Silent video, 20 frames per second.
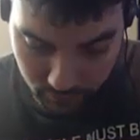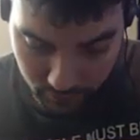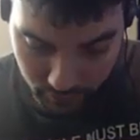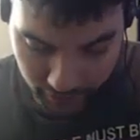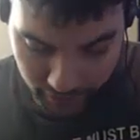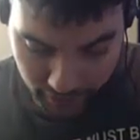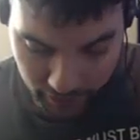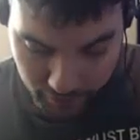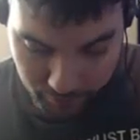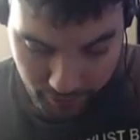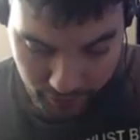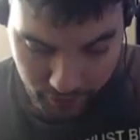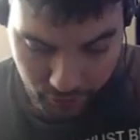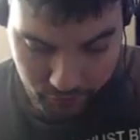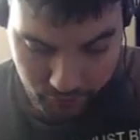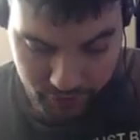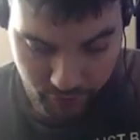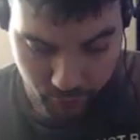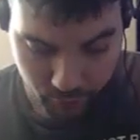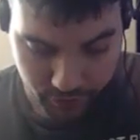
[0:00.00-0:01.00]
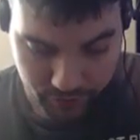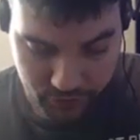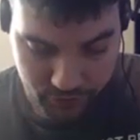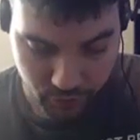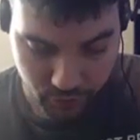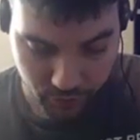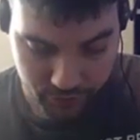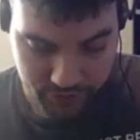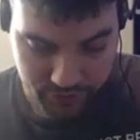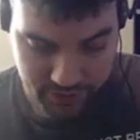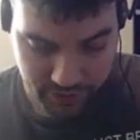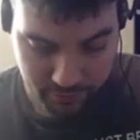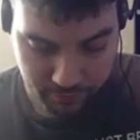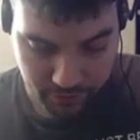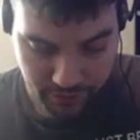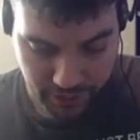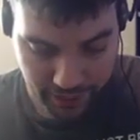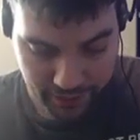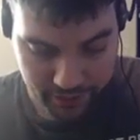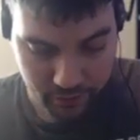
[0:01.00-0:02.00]
And by using resources and
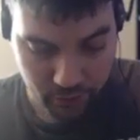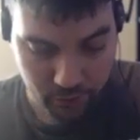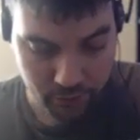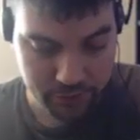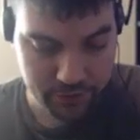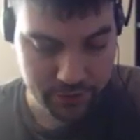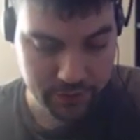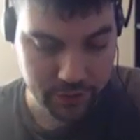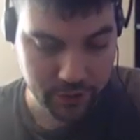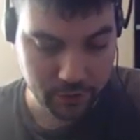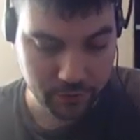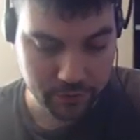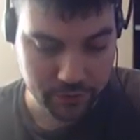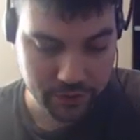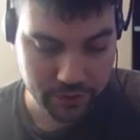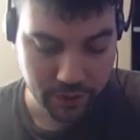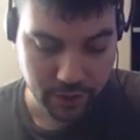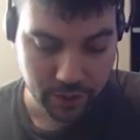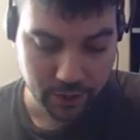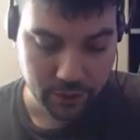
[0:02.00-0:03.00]
black gold stones,